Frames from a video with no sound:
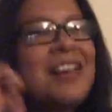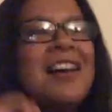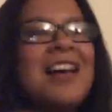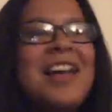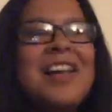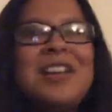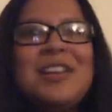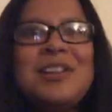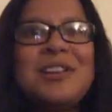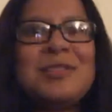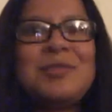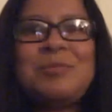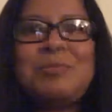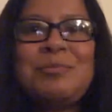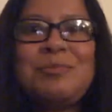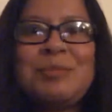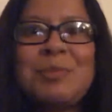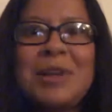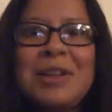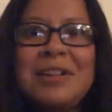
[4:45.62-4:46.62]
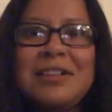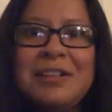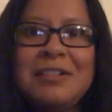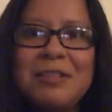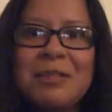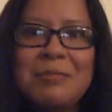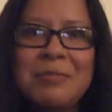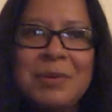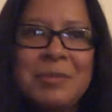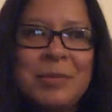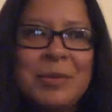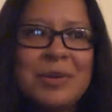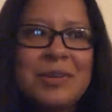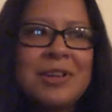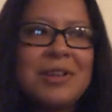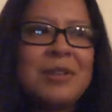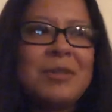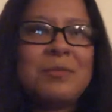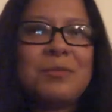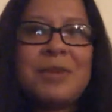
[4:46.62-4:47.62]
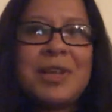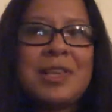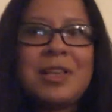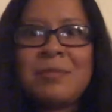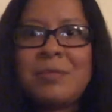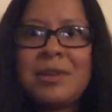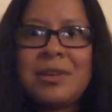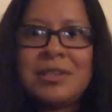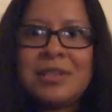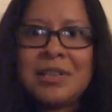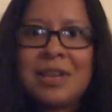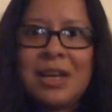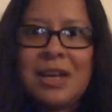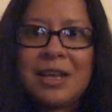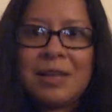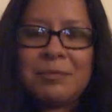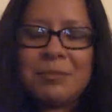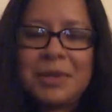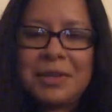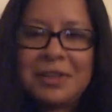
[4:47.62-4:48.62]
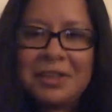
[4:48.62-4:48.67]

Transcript: I could barely remember to wake up on time,